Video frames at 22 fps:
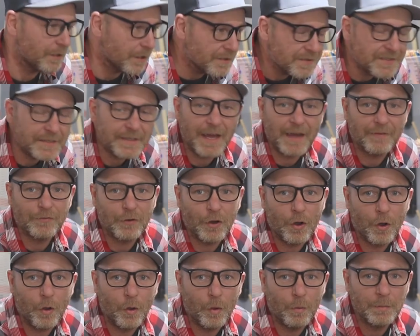doesn't have a
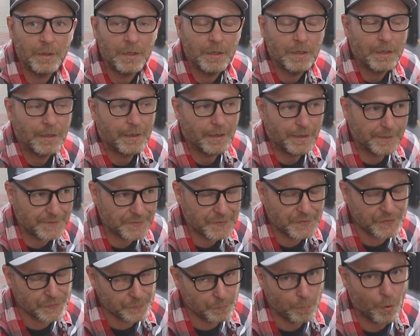home and is
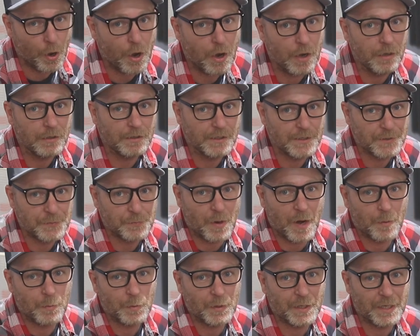small is
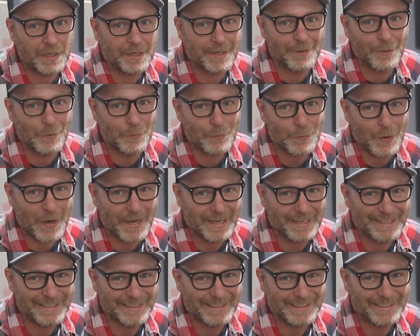probably gonna go right
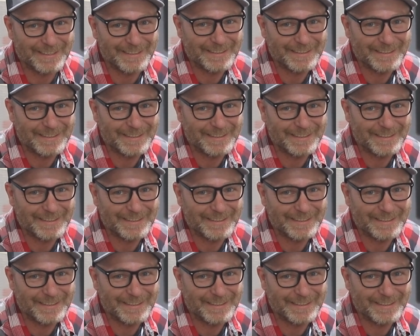here.